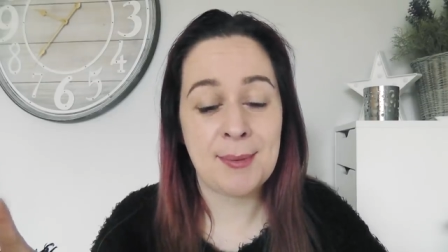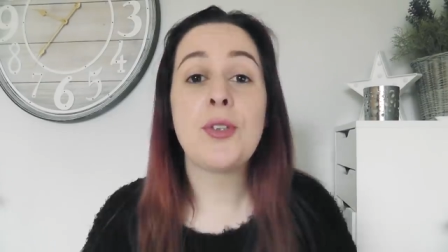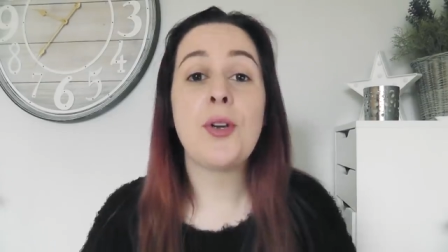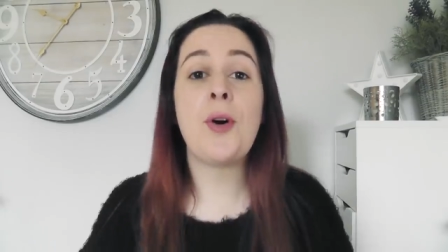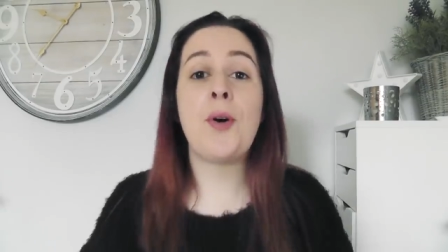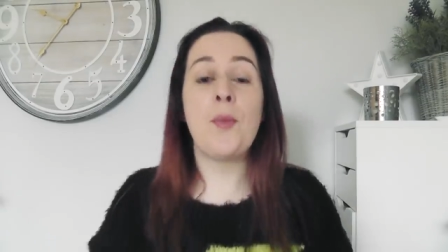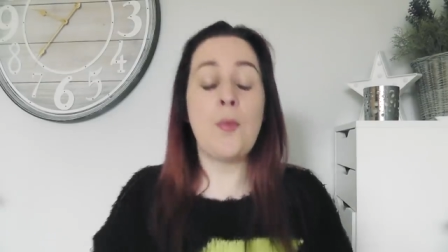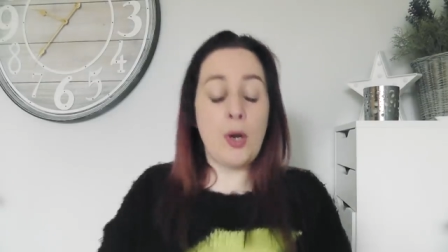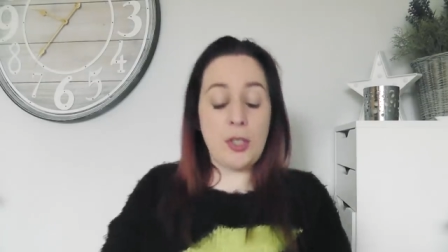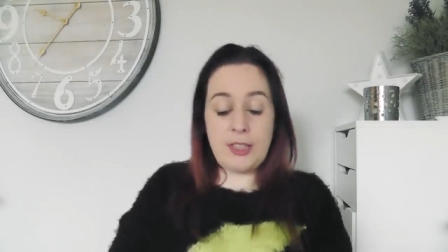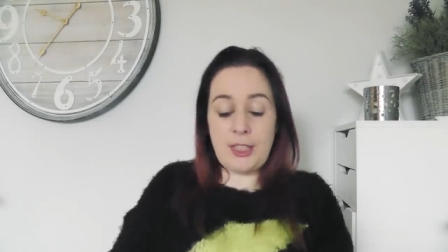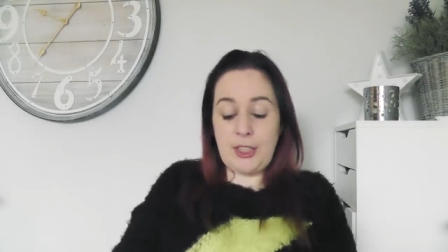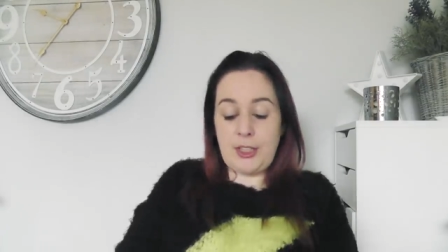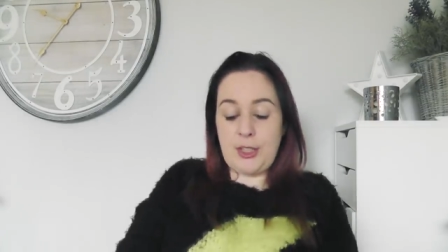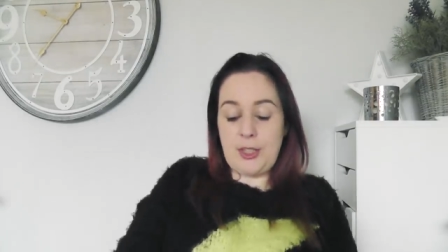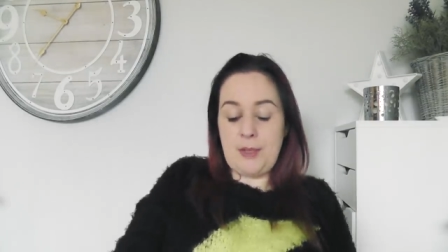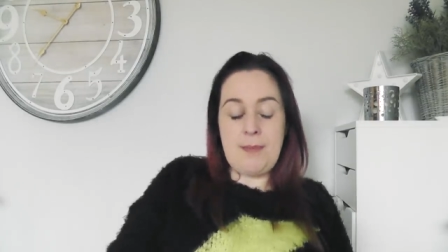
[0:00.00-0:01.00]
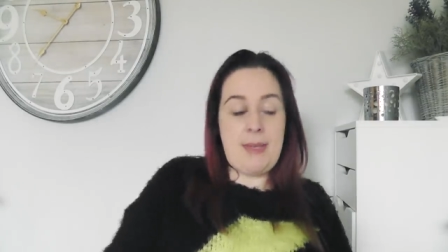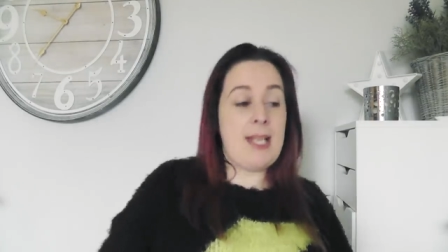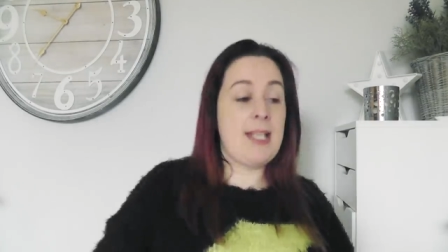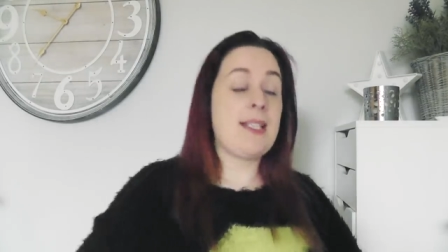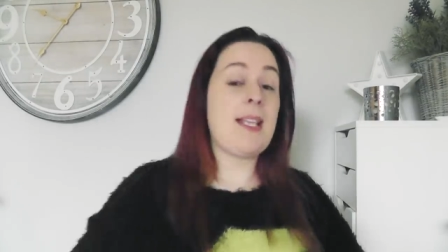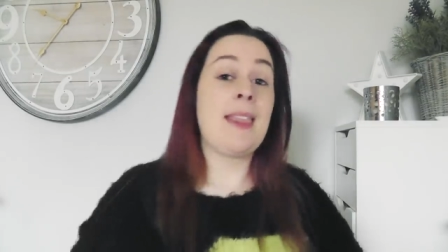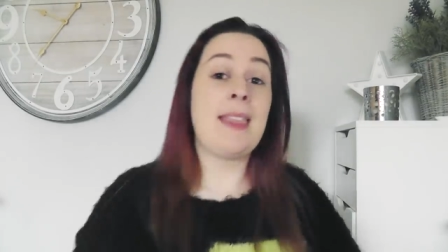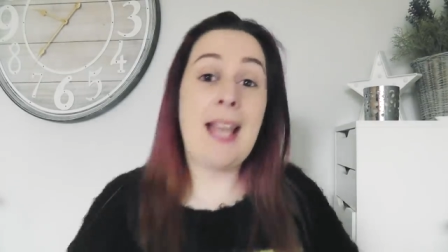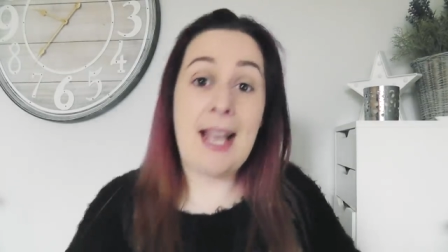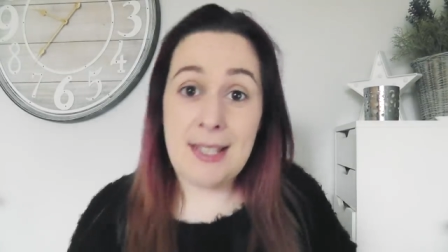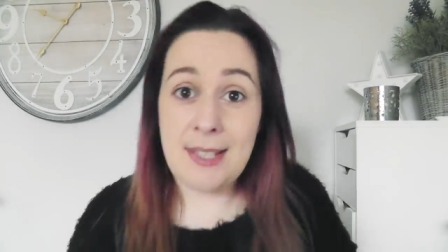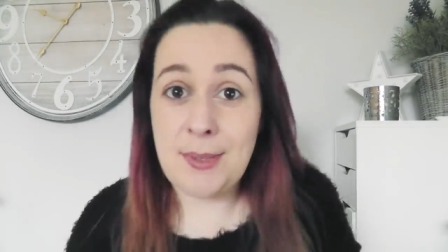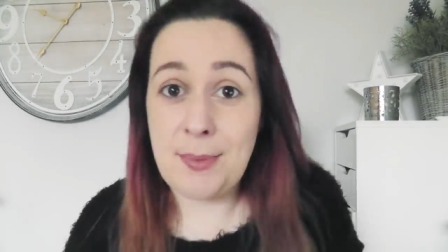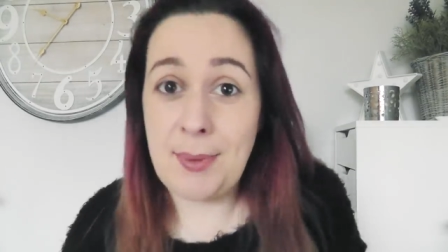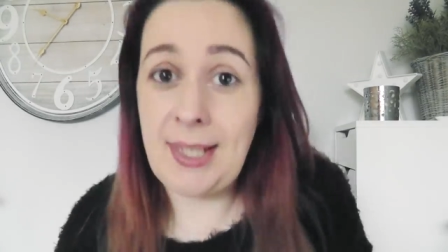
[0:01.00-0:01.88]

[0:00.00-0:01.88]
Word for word: So what did you miss last